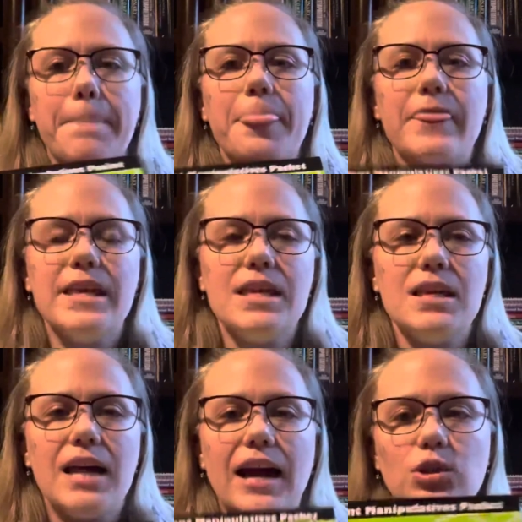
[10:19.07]
The
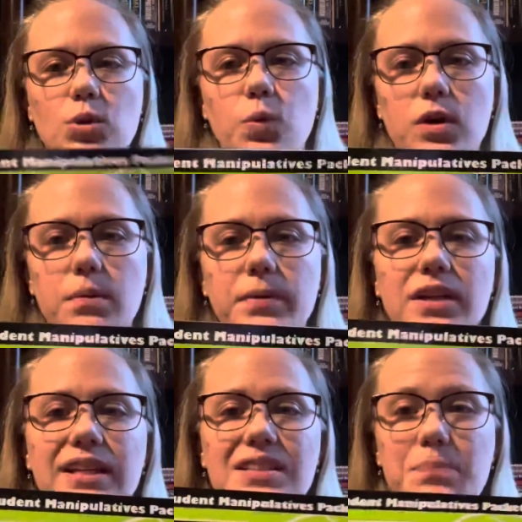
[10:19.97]
actual workbook
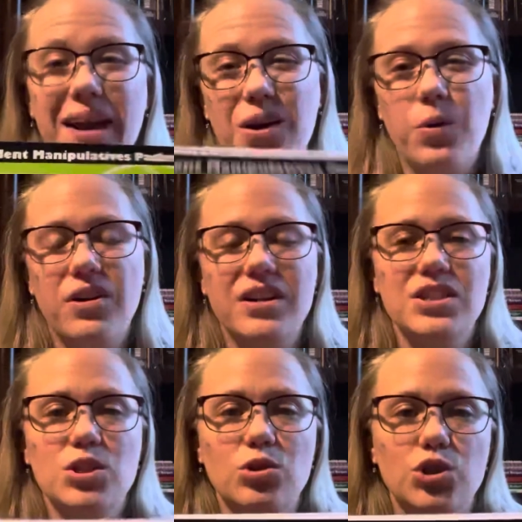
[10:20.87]
is back ordered
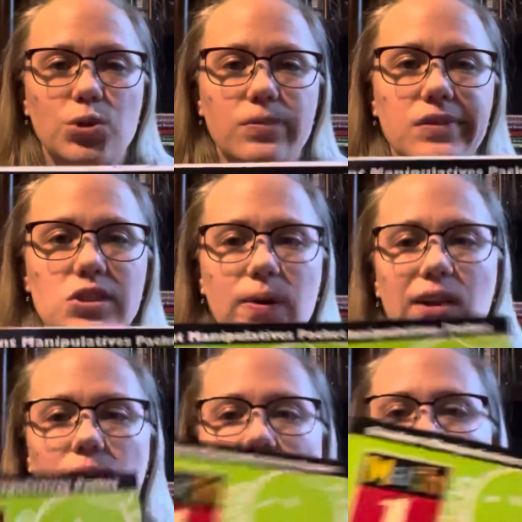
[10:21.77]
until June, so I don't have